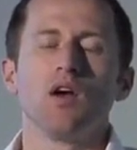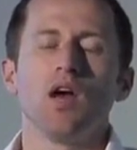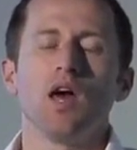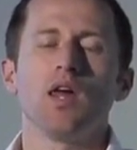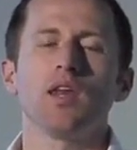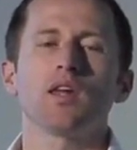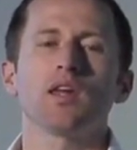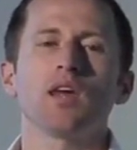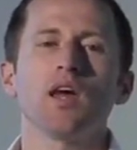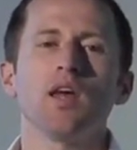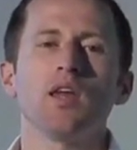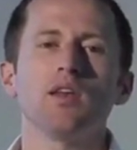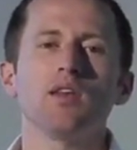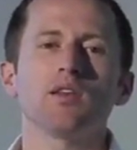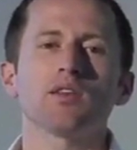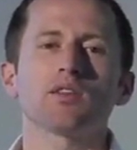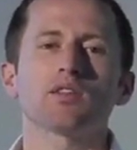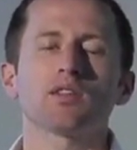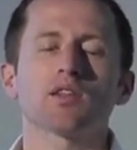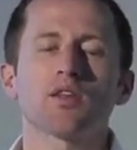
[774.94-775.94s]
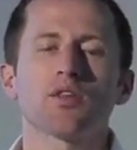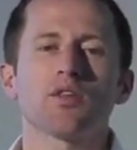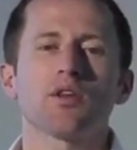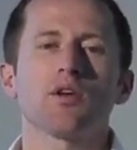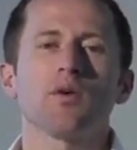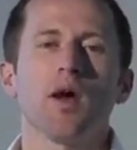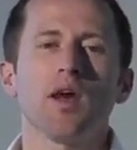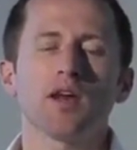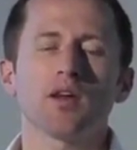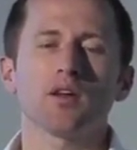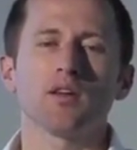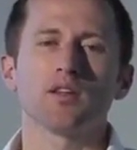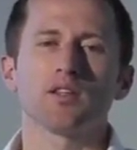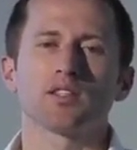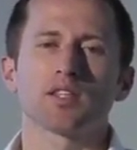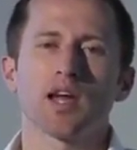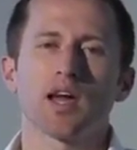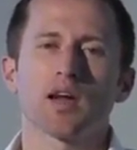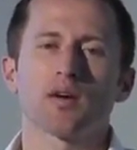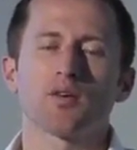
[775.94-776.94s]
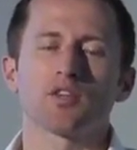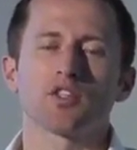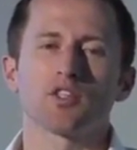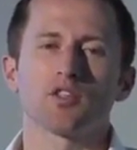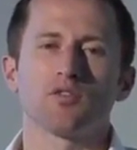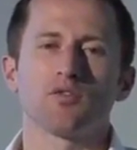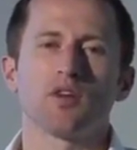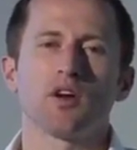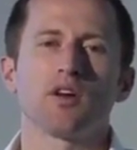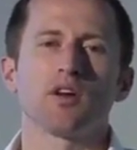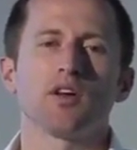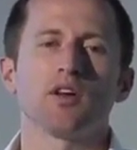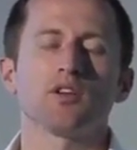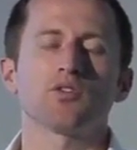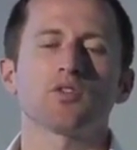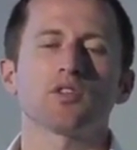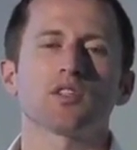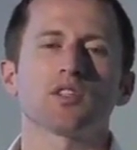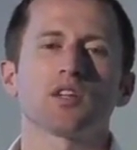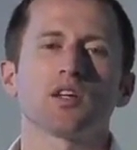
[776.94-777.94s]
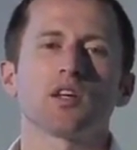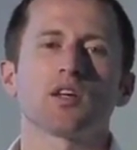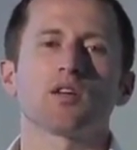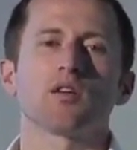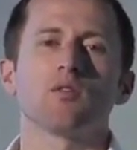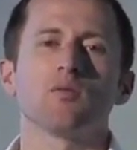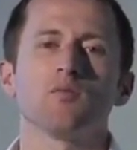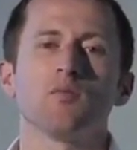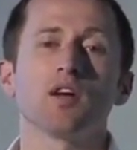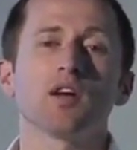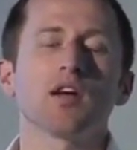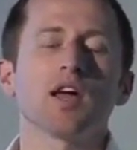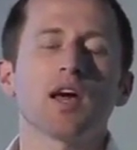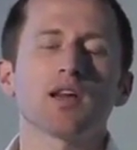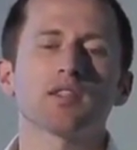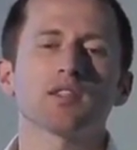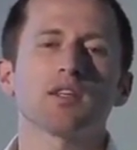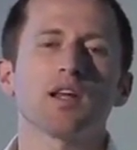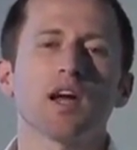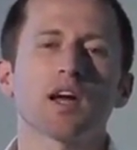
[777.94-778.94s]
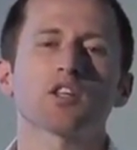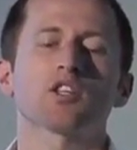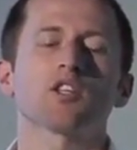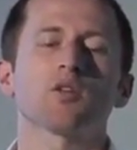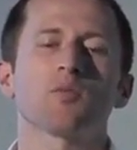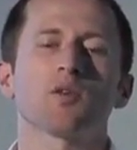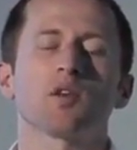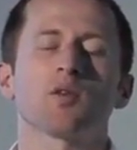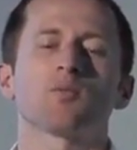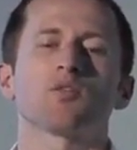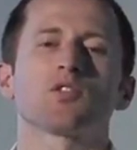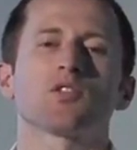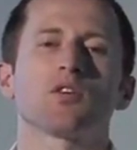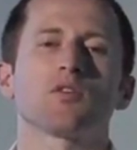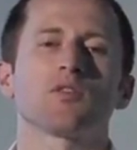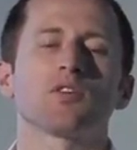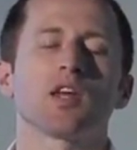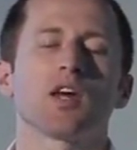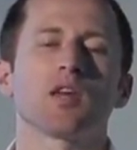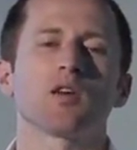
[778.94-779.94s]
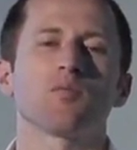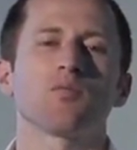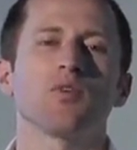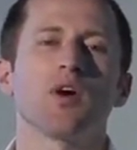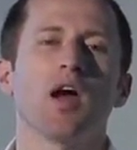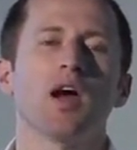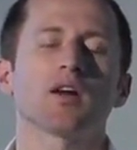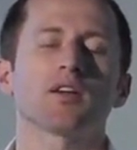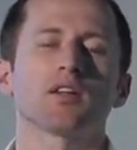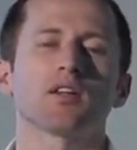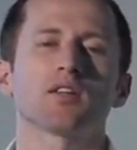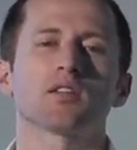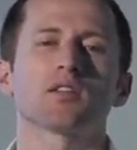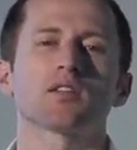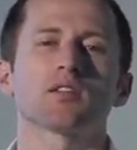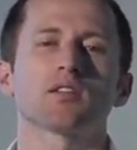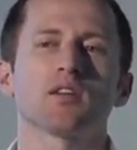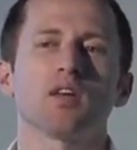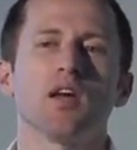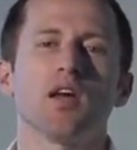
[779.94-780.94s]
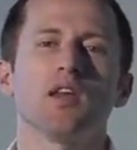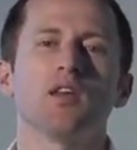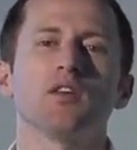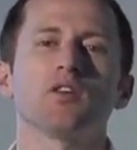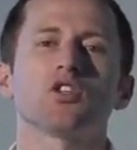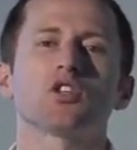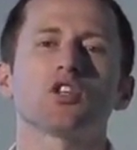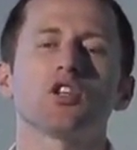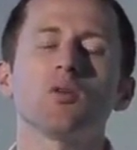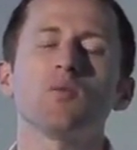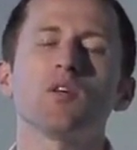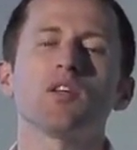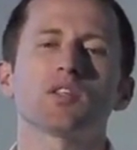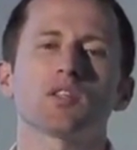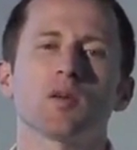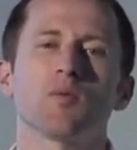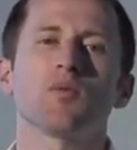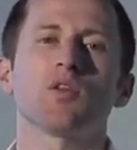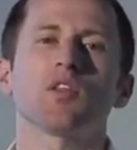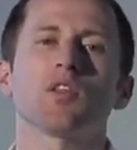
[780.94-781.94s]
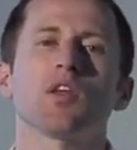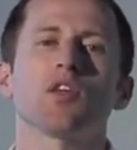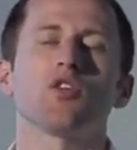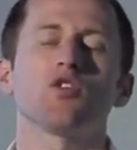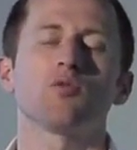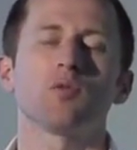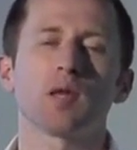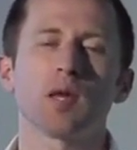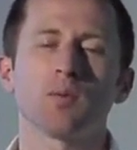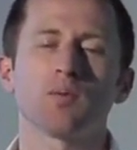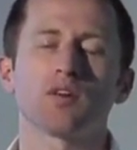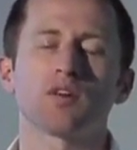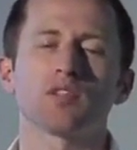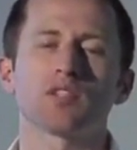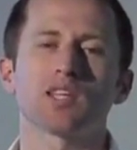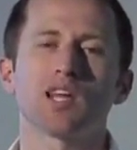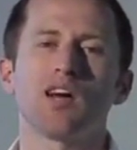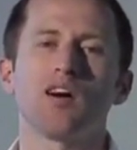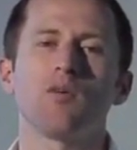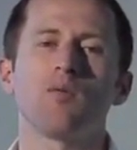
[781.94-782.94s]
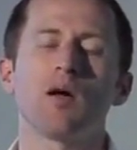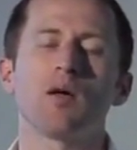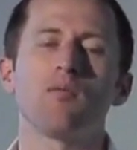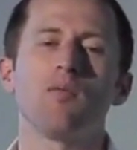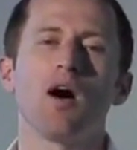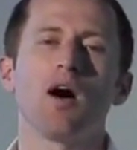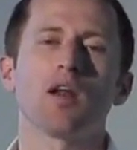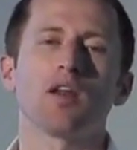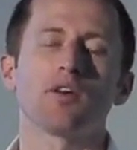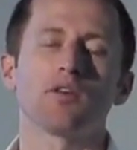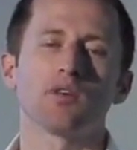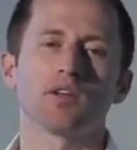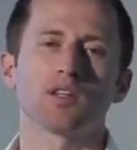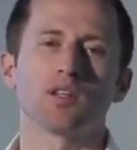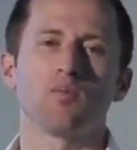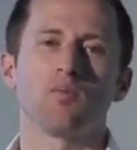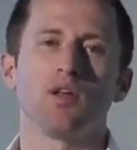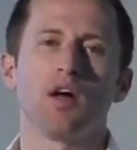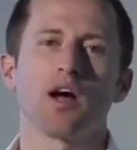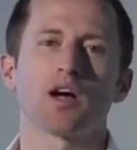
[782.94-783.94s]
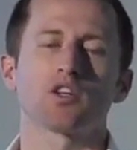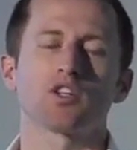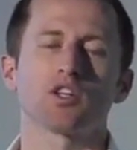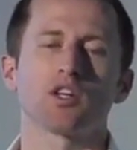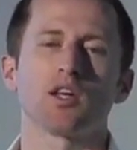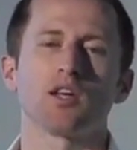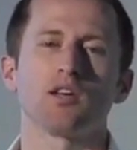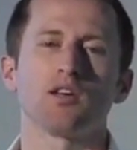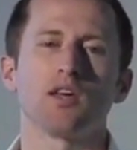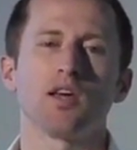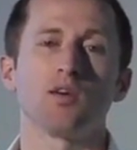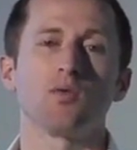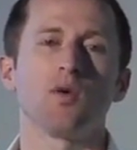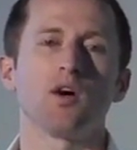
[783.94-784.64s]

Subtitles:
And again, this is a theoretical attack, which is very interesting, but it hasn't actually been observed yet in practice, and it should be something that you'd be able to tell by monitoring the blockchain and